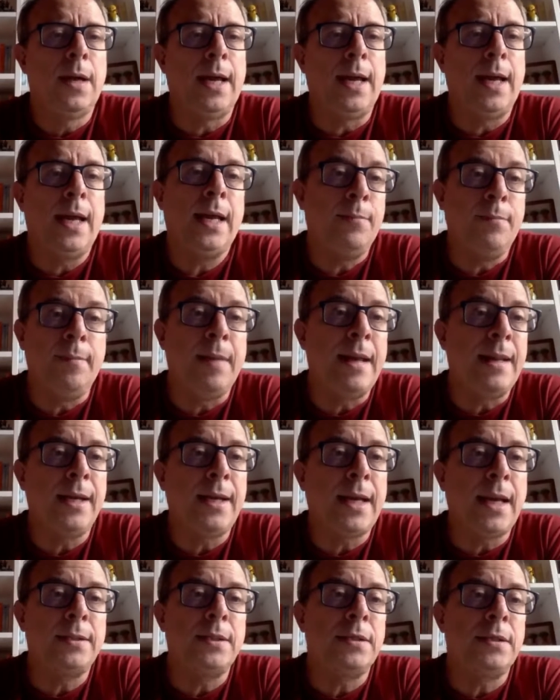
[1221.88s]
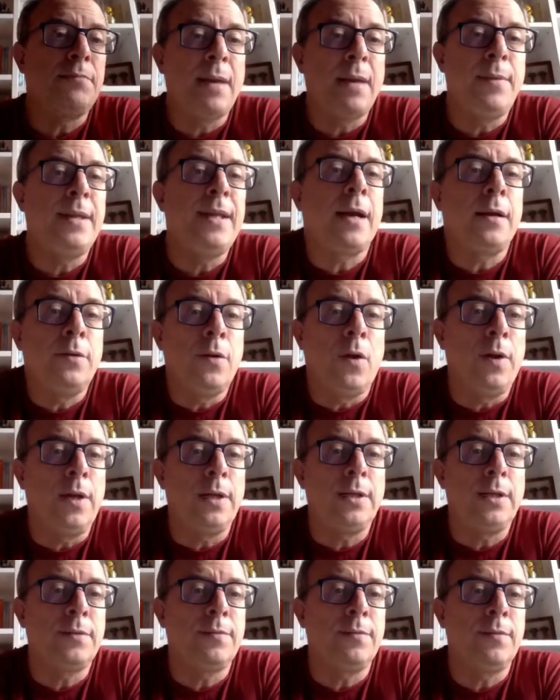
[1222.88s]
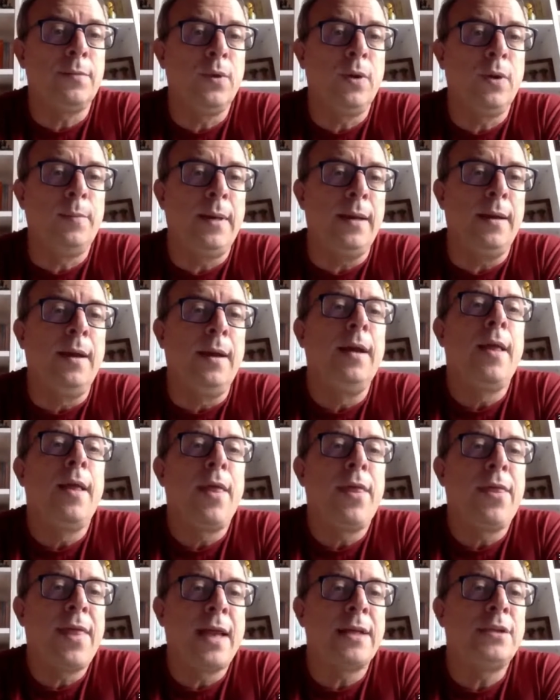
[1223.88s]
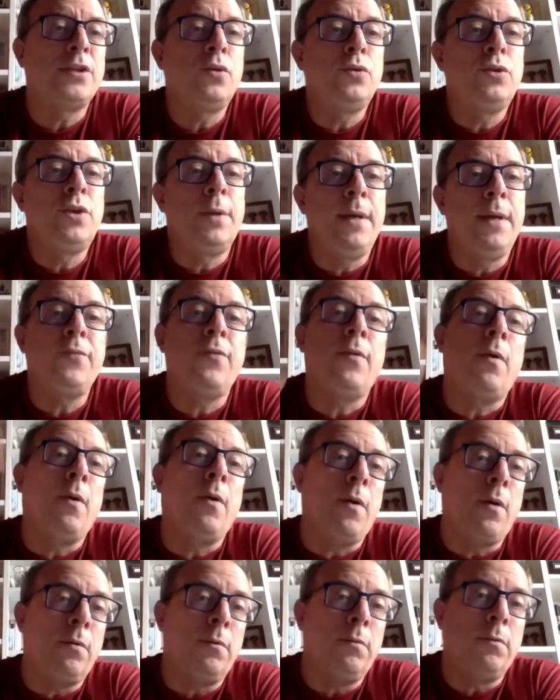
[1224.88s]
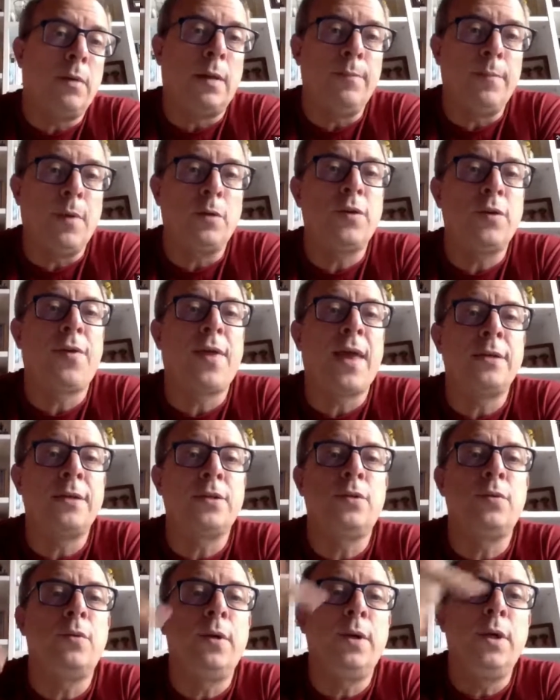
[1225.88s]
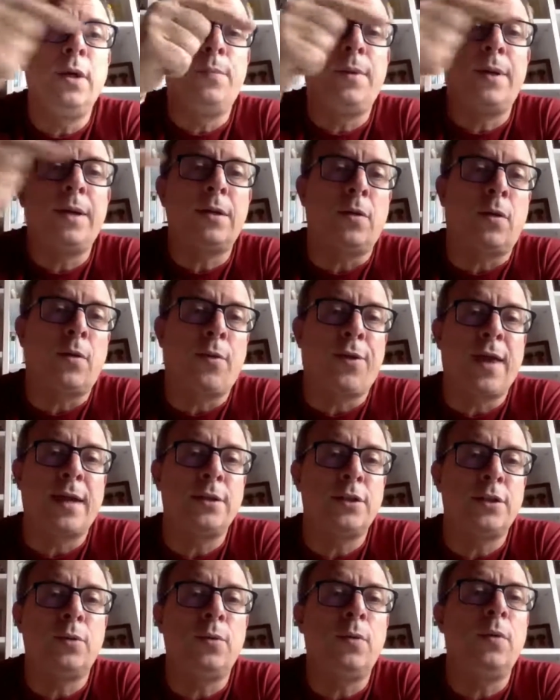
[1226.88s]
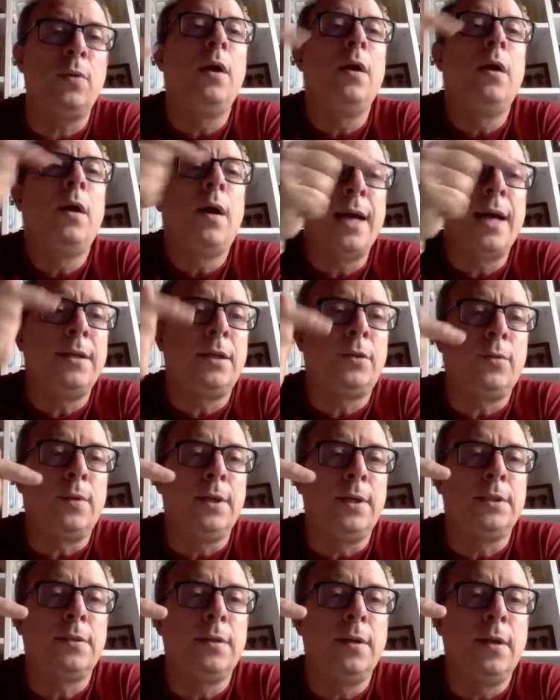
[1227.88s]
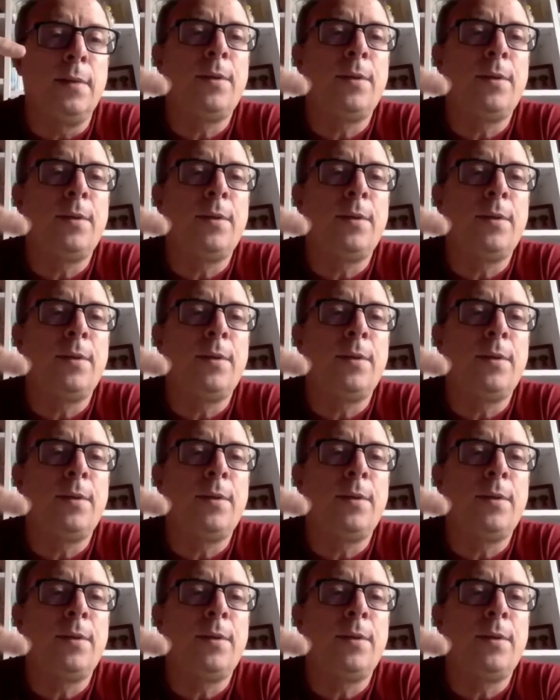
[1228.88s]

In many cases, maybe the acknowledge will be thanks to GBIF, or at most thanks to eBird, or thanks to iNaturalist.